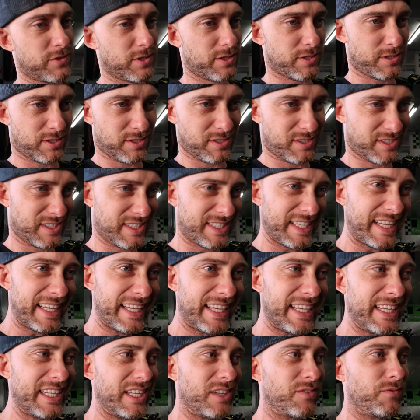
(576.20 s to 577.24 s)

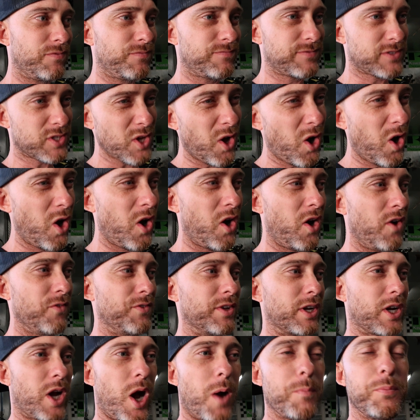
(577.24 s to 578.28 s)
seen and
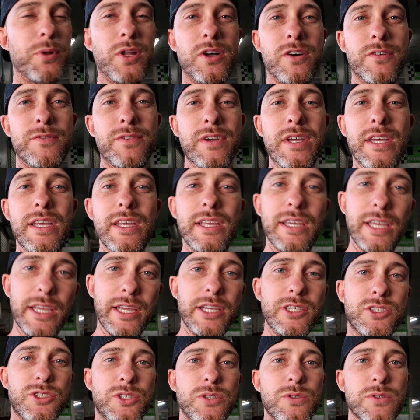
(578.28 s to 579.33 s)
solved a couple of
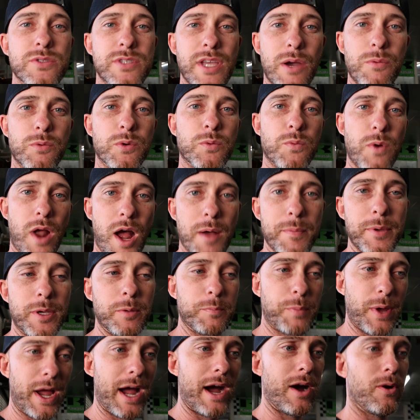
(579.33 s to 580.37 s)
issues that were
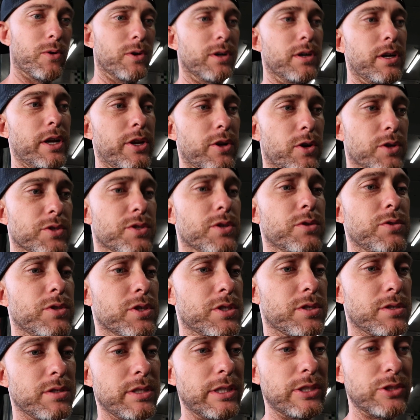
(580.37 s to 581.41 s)
robbing power, and also
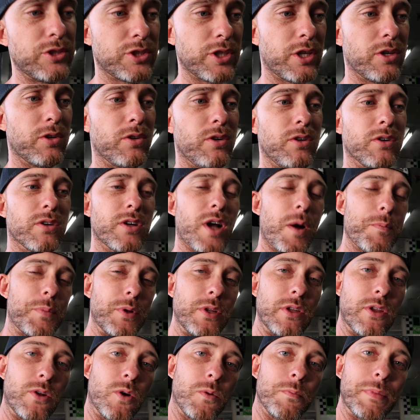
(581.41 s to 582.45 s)
just in general a
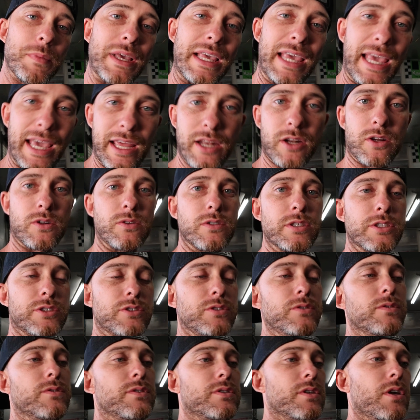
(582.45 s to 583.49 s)
couple little mechanical
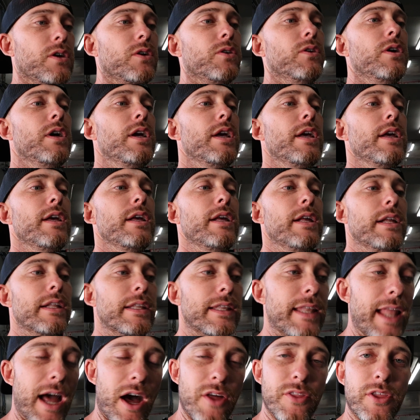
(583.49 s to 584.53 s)
issues. So
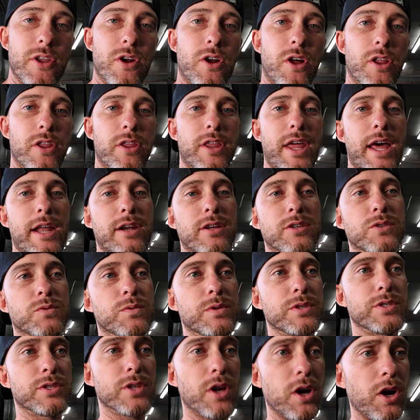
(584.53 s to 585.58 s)
now that all of that is
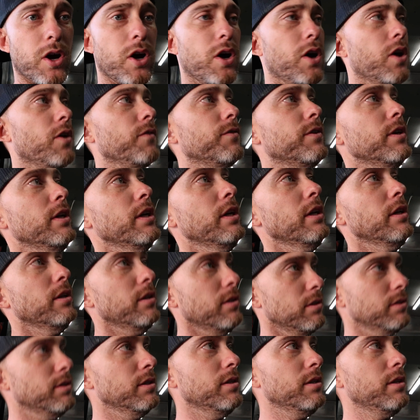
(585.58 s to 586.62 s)
resolved,
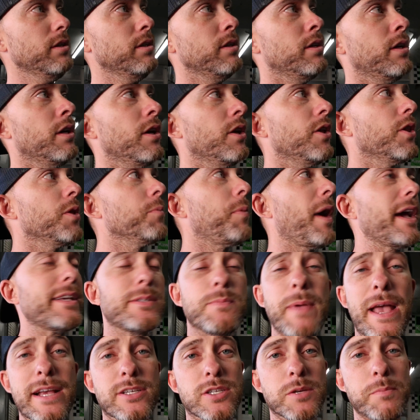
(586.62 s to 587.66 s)
the
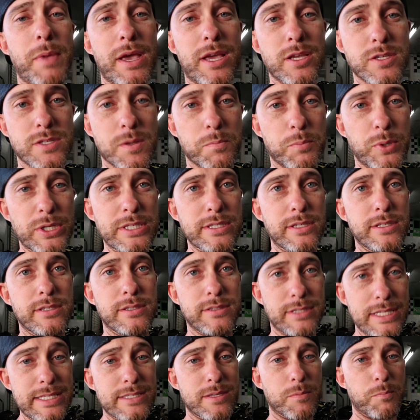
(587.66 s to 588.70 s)
bike's actually making some pretty
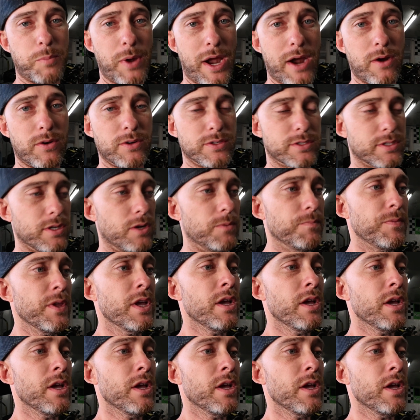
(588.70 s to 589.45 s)
decent power. So